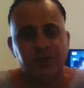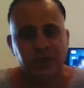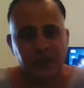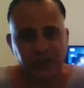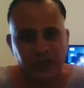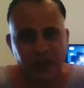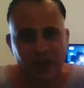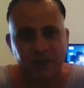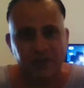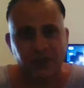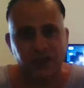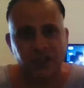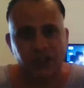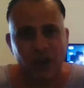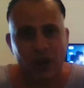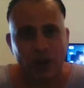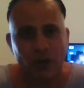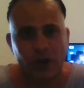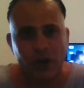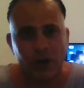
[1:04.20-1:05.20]
there's another
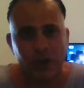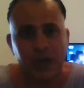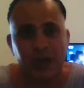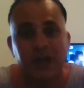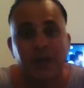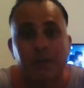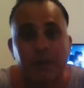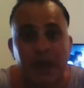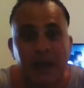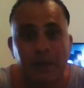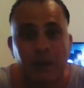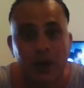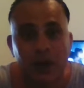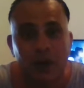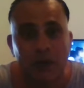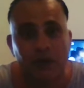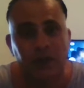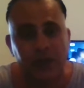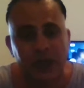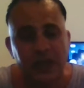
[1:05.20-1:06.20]
scenario here that people are
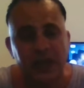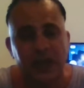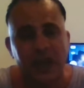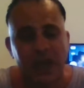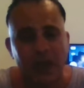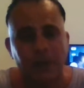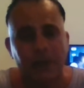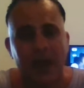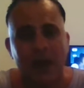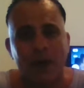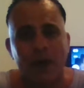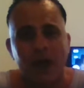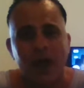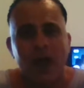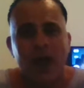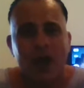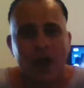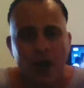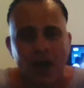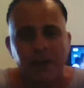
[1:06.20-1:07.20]
not thinking about.
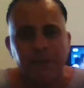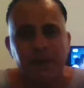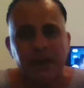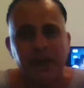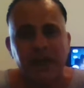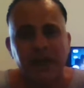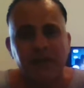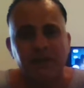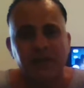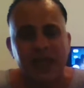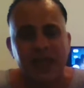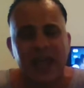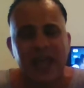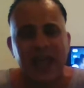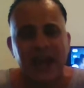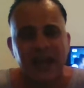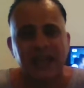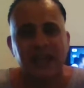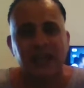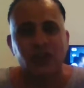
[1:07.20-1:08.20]
I believe that
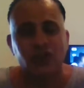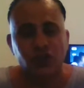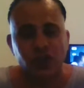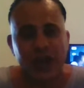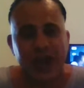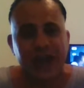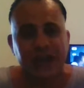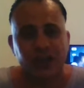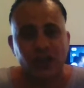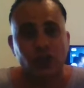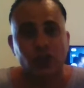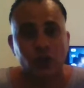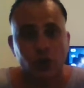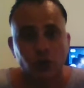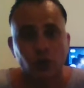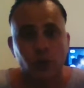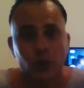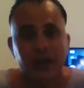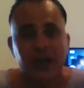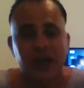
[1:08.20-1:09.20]
Ellie and Jack
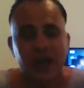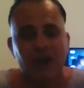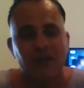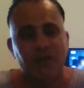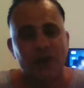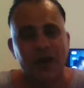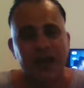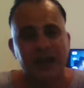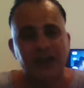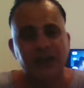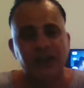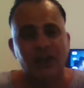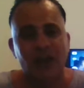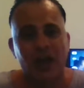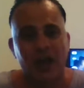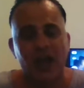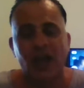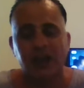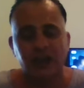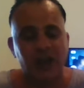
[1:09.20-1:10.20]
could win Love Island. I,
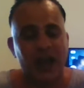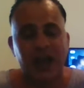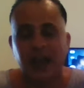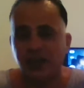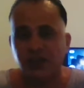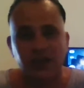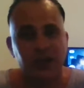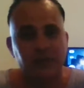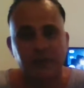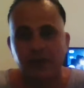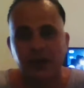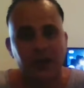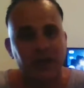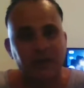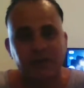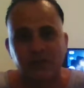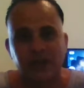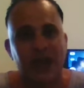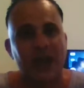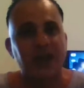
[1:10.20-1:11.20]
I actually
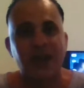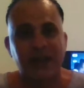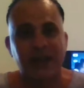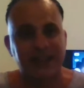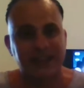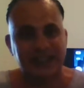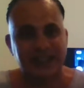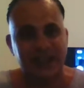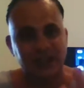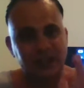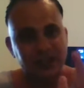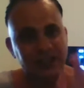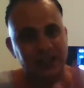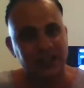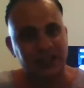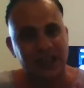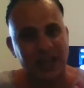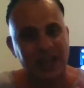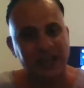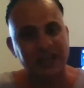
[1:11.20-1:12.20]
believe that. I know it sounds
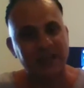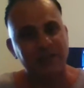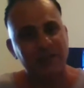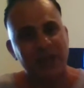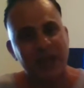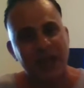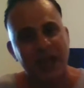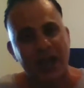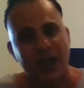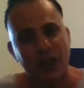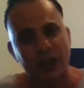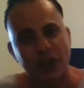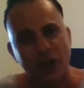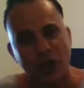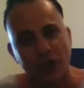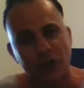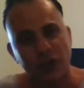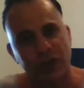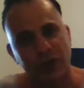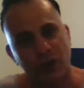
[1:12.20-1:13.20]
insane. I know
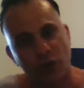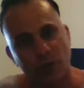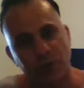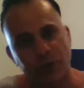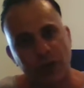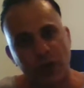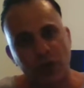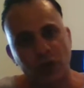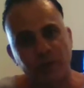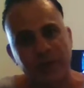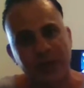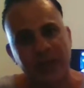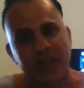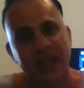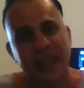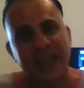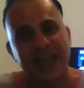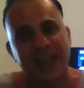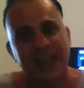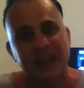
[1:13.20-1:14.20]
you're going to abuse
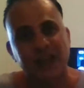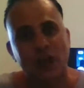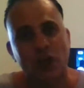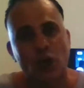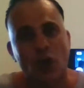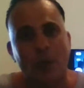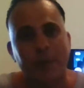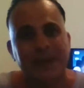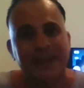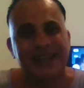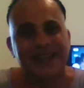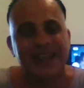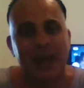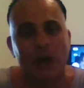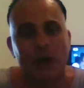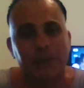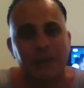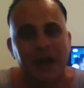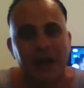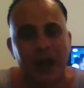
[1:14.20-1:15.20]
me in the comments
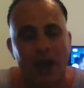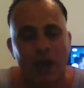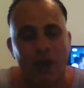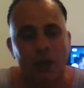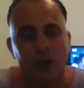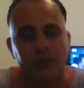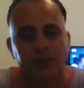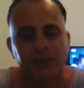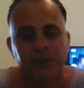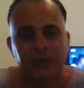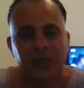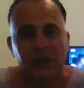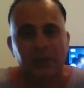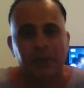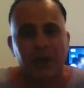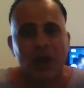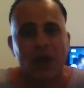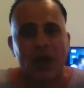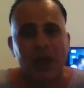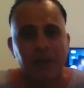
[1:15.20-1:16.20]
down below,
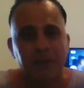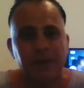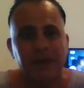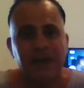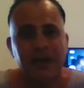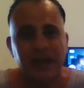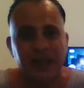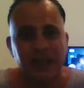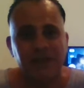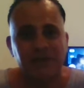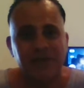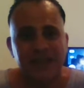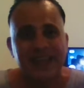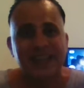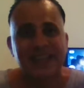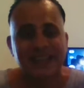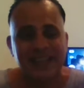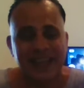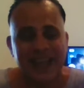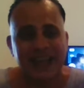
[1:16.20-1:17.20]
but I believe
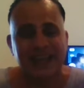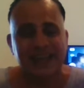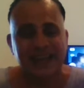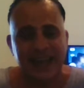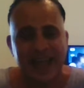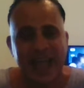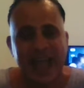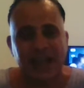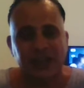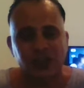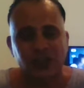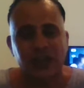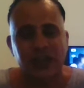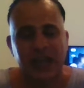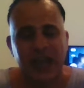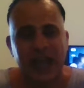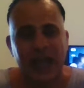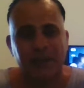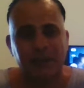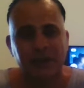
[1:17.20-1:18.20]
that could actually
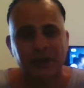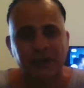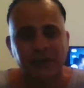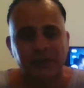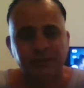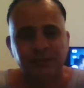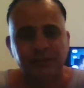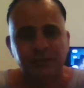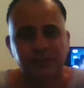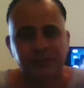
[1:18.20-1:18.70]
happen.